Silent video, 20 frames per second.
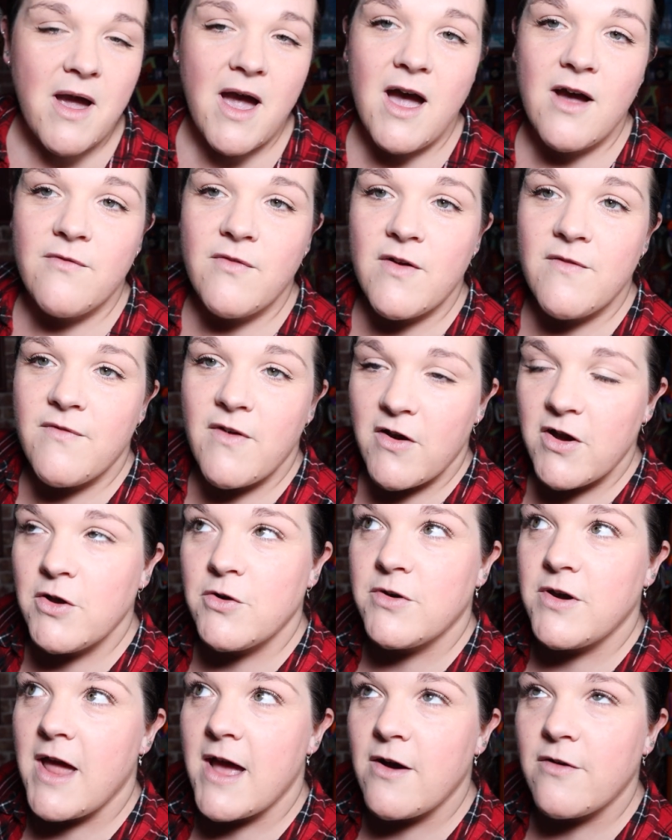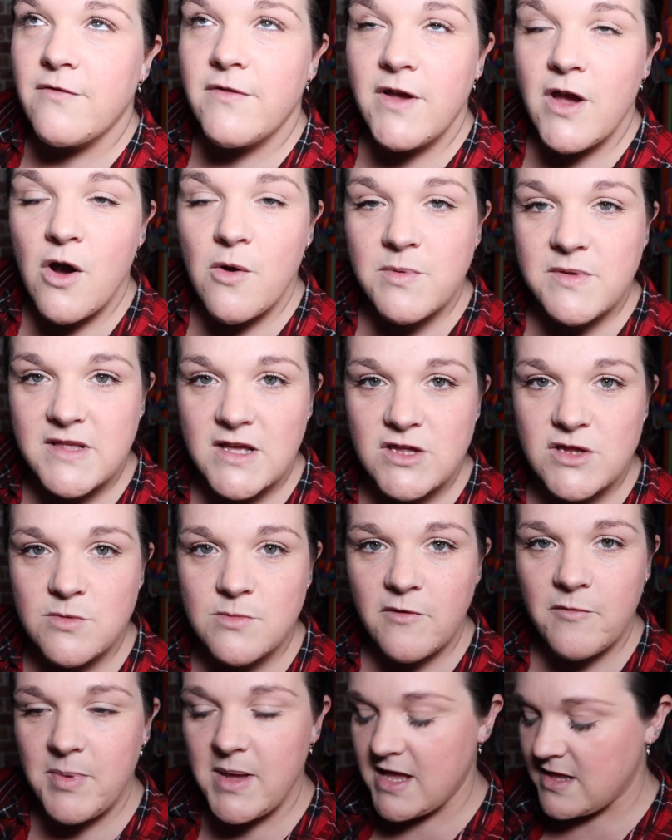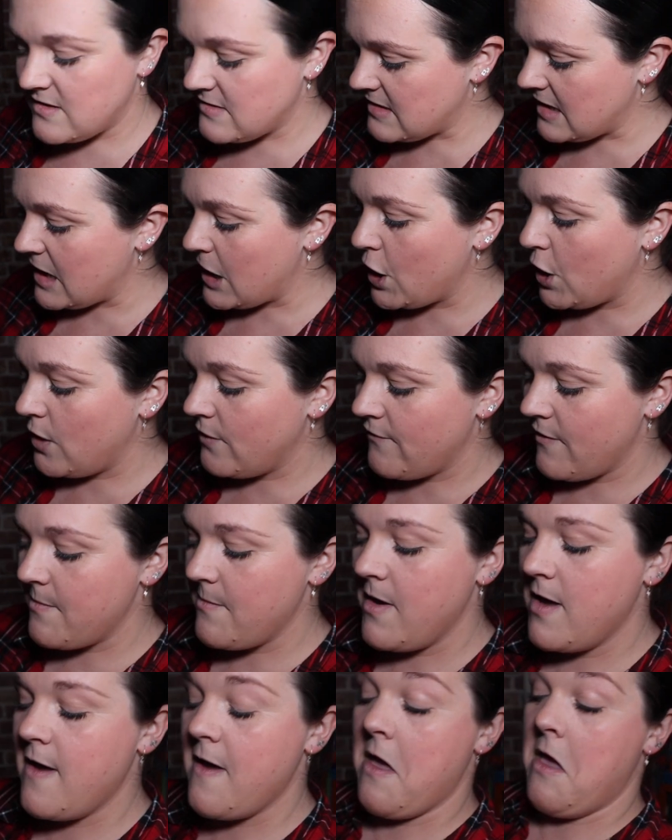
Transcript: have a very unhealthy obsession with pins and I love them.